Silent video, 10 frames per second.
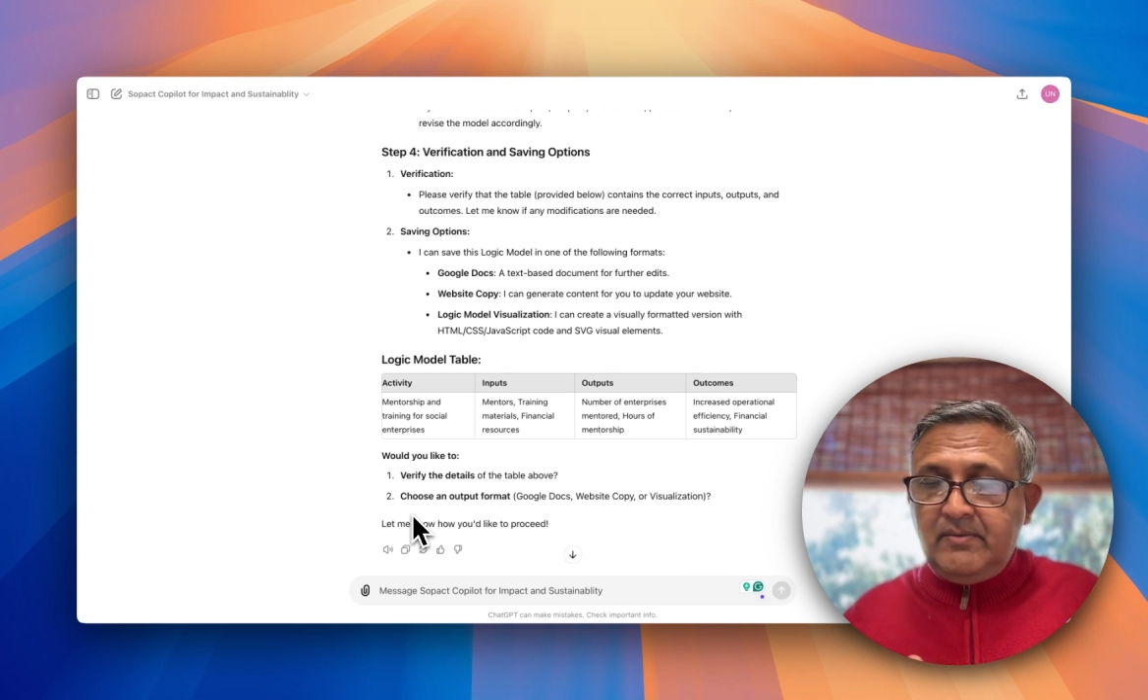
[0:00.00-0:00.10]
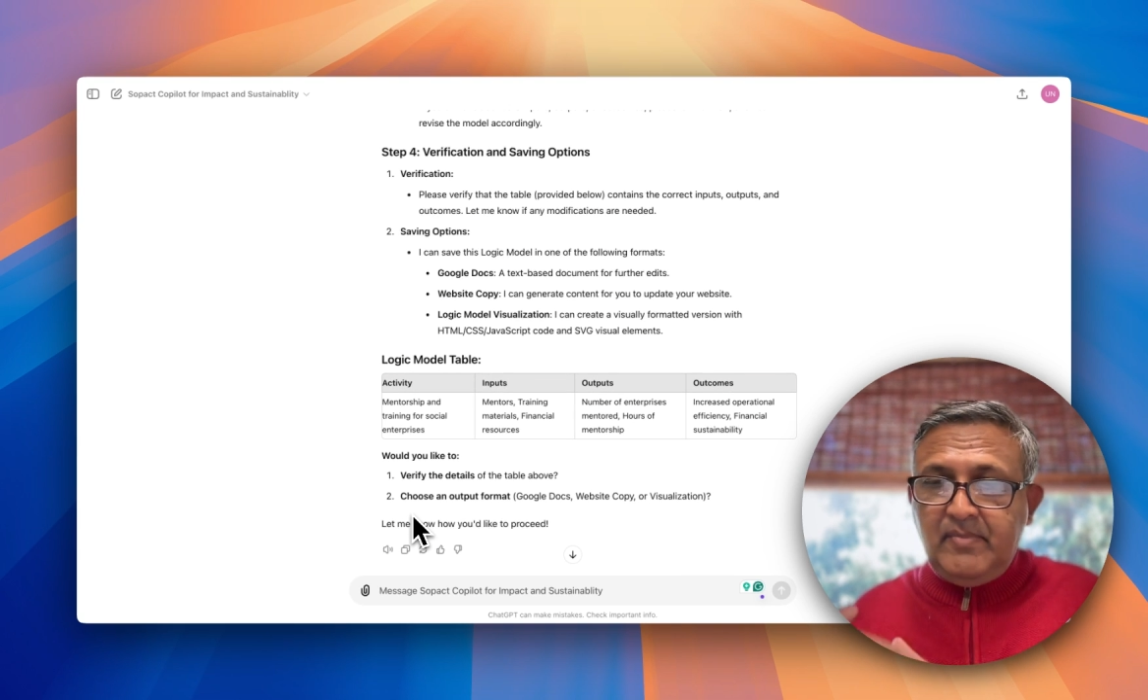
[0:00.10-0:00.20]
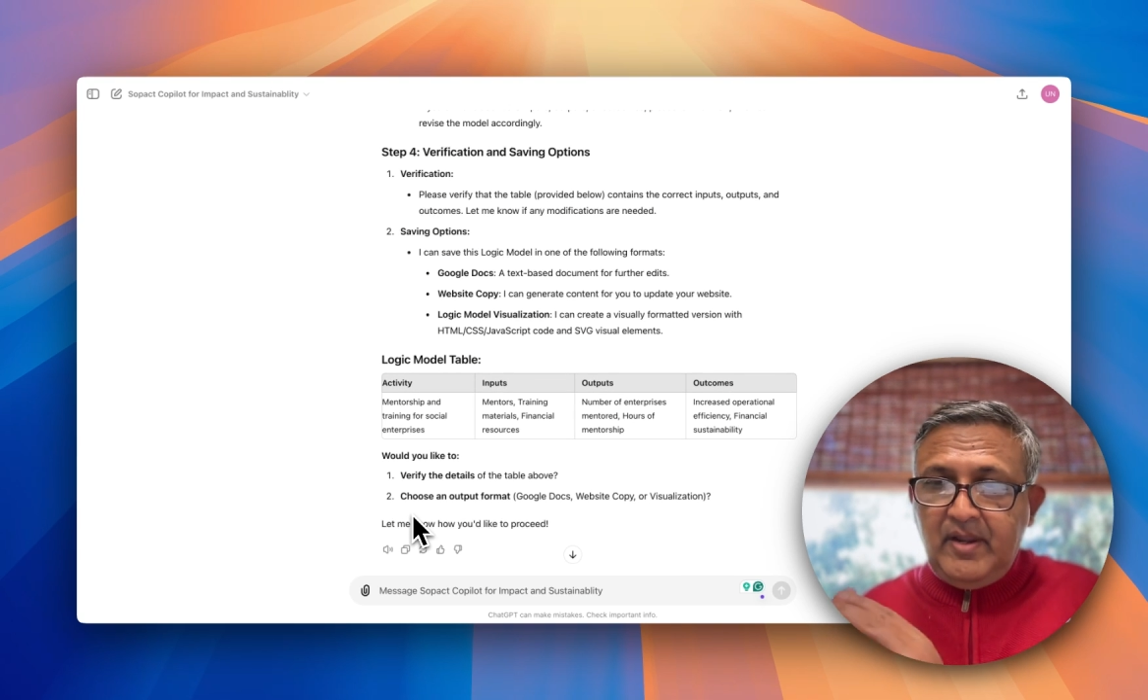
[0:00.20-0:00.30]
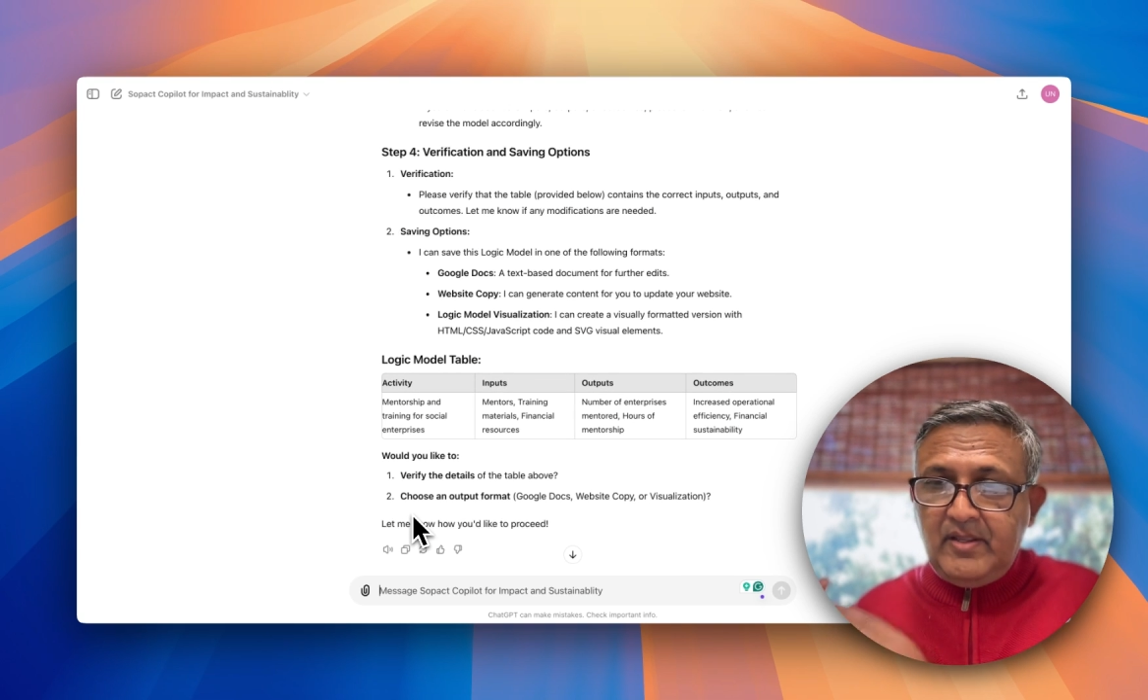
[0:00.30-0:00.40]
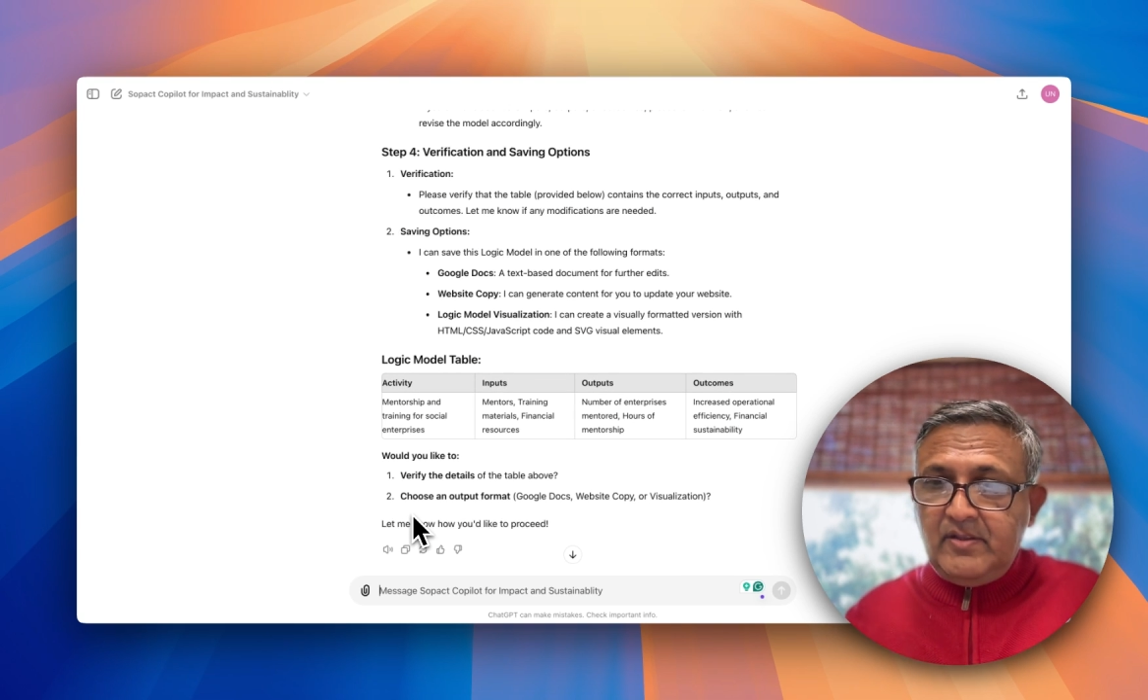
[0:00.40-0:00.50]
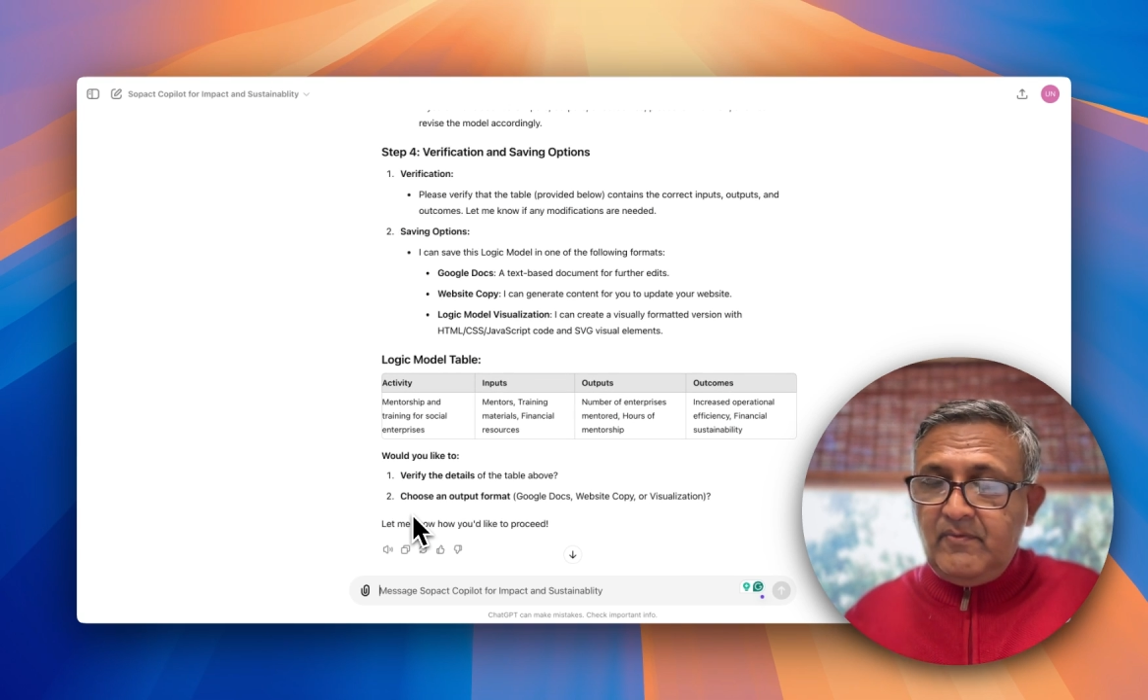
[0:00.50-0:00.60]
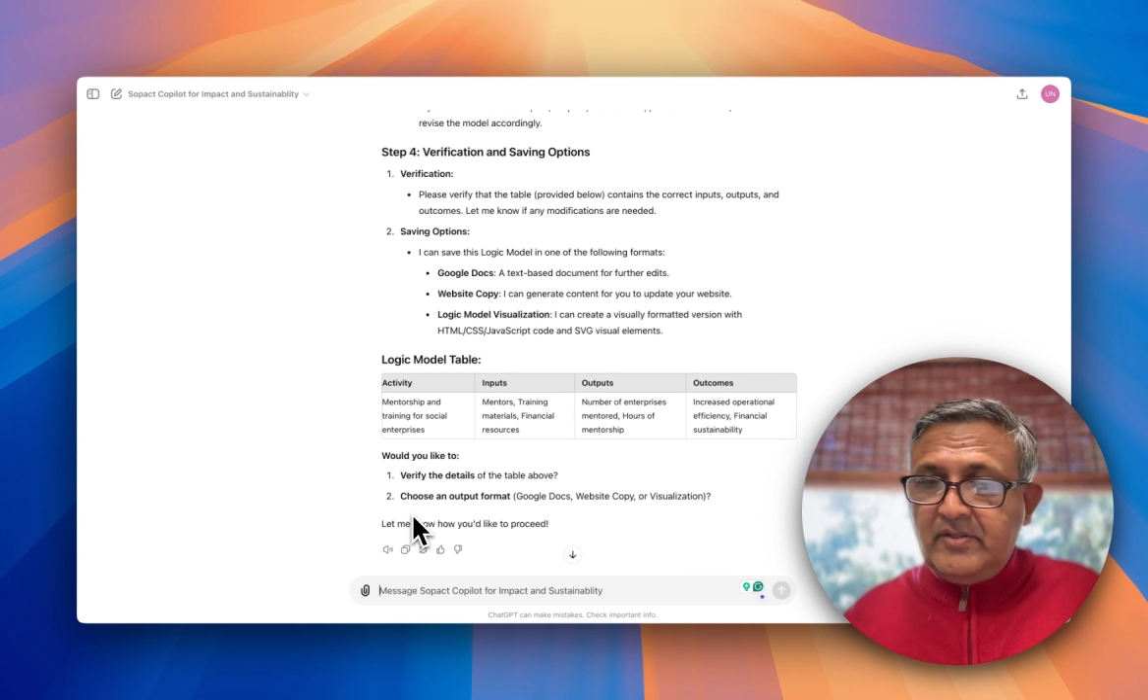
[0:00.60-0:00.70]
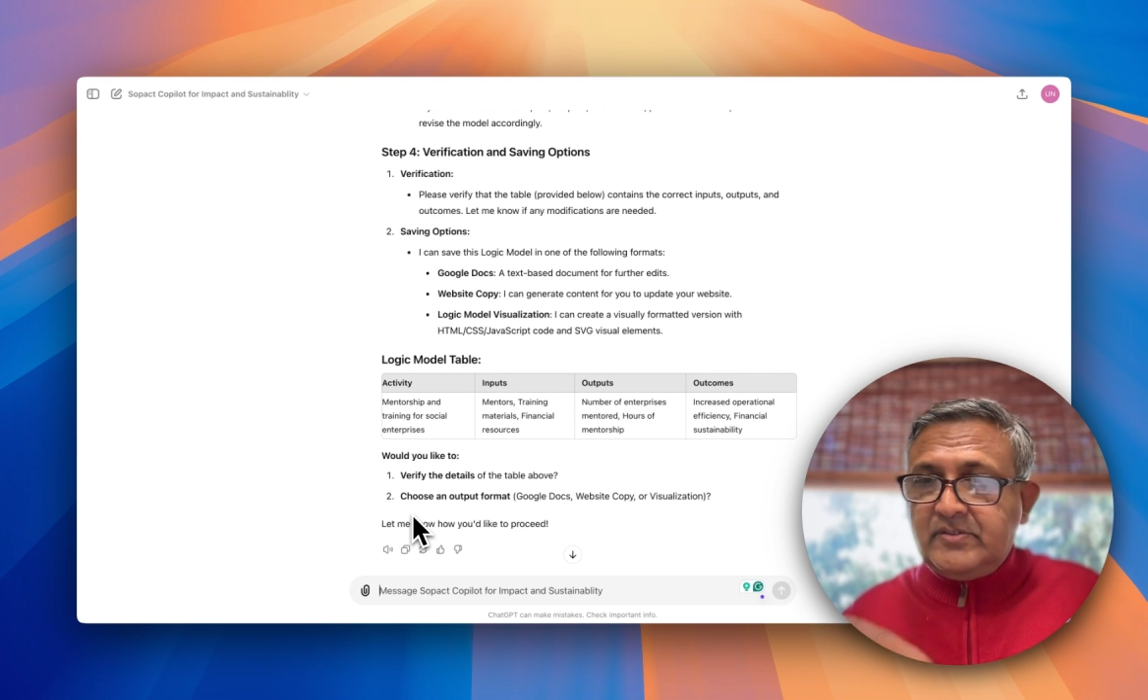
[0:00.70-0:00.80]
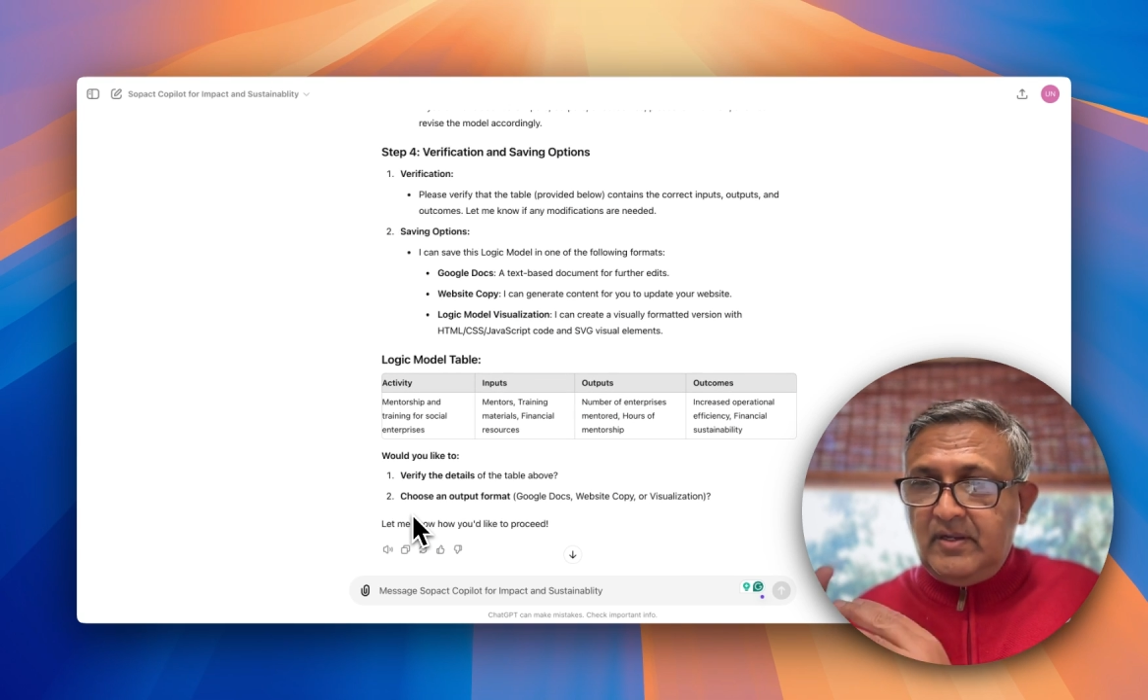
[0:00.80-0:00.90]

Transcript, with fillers: and many other ones.